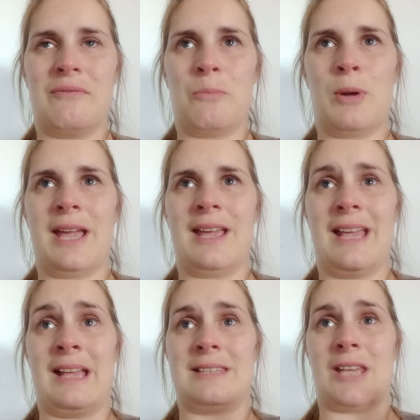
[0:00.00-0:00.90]

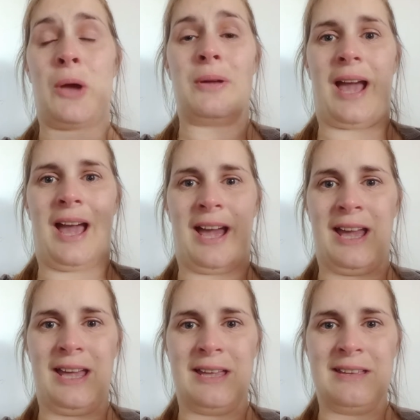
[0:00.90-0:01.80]
it's
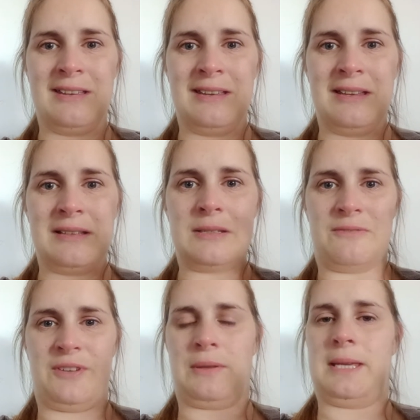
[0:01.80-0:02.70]
okay to
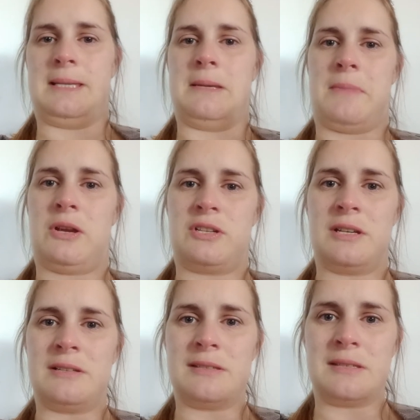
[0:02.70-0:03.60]
feel these
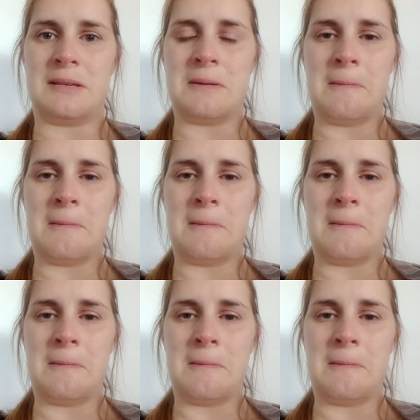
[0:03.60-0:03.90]
emotions,